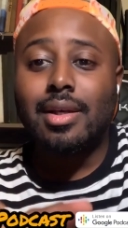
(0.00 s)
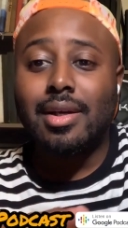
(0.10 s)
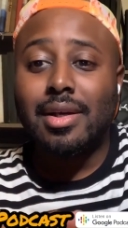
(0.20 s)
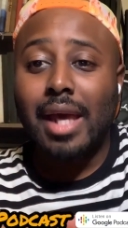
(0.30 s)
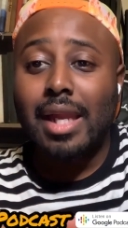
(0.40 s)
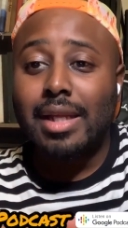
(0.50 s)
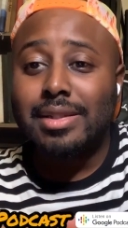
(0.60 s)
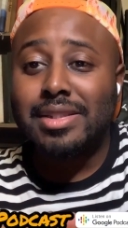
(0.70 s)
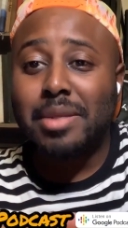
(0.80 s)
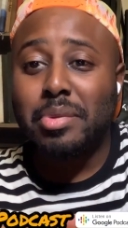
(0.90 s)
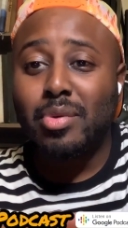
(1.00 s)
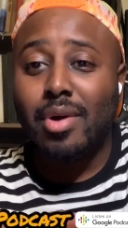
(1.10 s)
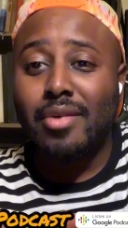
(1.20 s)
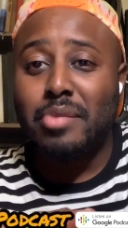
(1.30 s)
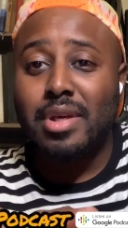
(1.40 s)
And then
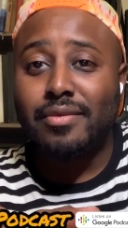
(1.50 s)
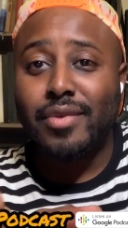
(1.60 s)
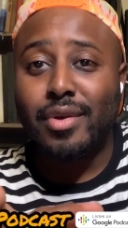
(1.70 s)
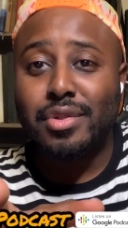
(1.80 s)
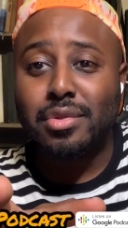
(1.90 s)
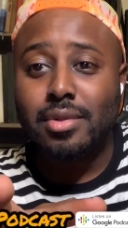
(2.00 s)
Sephiroth being Virgil.